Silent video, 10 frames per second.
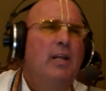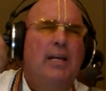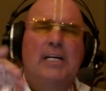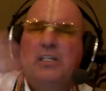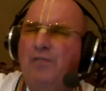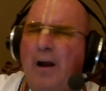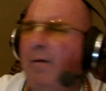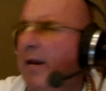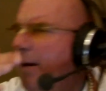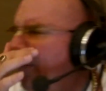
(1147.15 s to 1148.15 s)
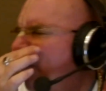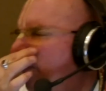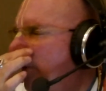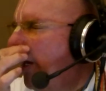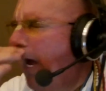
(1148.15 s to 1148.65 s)
it is very
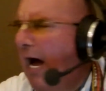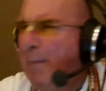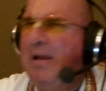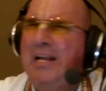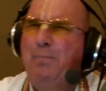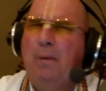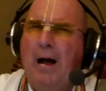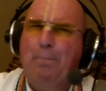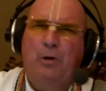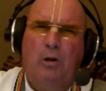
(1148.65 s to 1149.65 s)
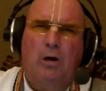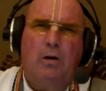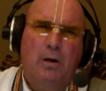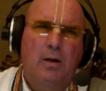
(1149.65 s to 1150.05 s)
common, popular.